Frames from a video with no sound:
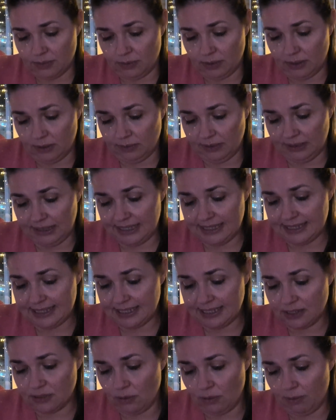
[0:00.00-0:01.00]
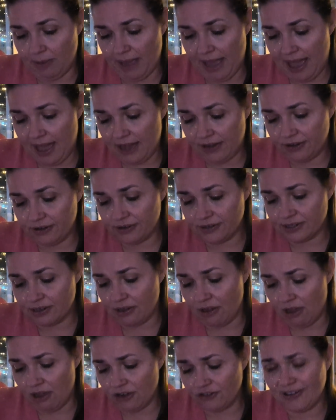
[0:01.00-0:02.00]
We're releasing soul patterns,
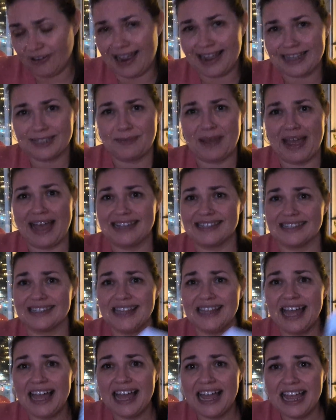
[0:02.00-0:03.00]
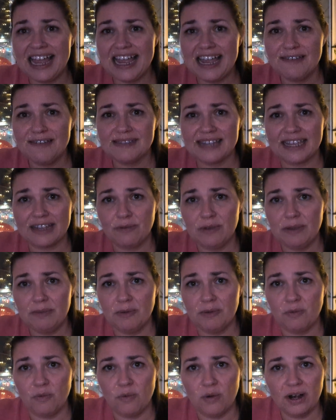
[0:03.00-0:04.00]
contracts, past lives. Like, we've
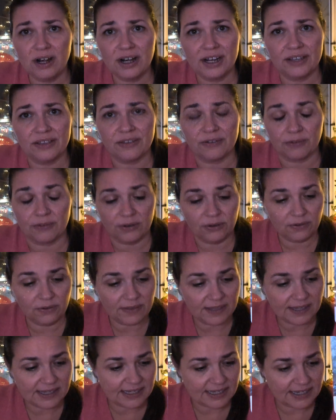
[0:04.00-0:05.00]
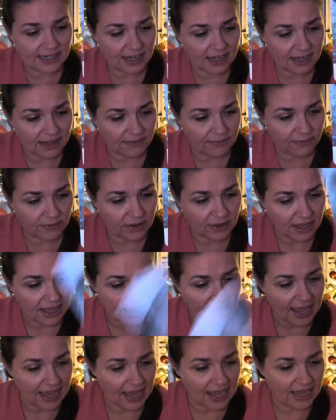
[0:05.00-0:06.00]
been working through this stuff,
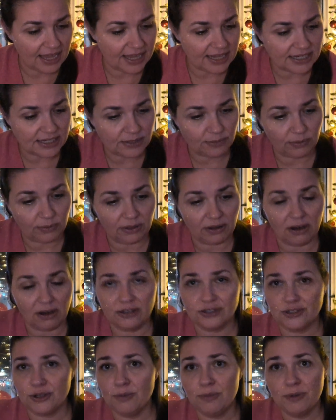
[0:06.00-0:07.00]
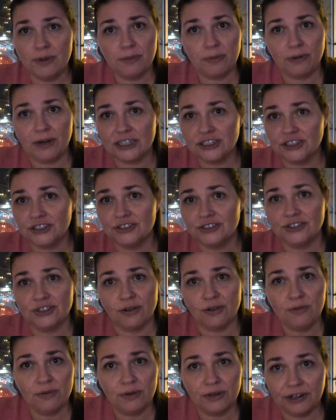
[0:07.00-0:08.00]
and don't put pressure.
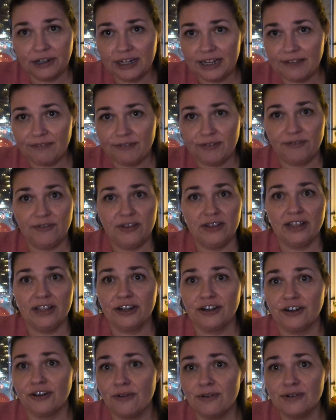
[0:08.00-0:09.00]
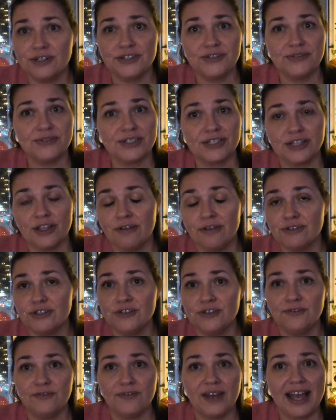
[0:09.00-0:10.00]
Don't worry if you feel like you're going too slow,
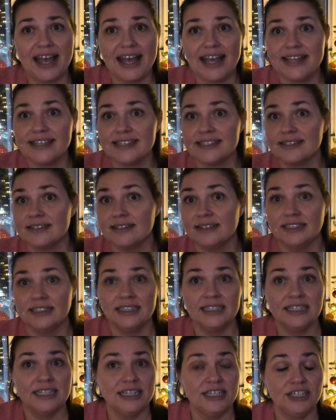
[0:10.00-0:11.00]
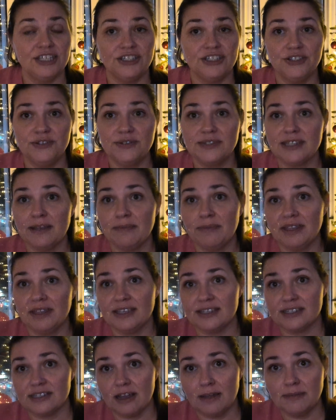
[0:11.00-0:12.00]
too fast. You do something, you
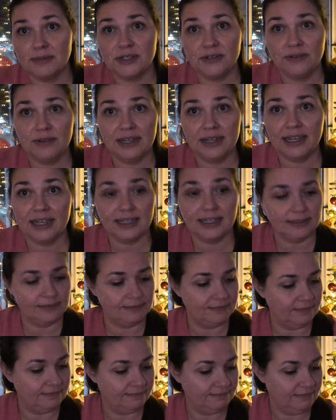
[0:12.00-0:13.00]
stop doing it.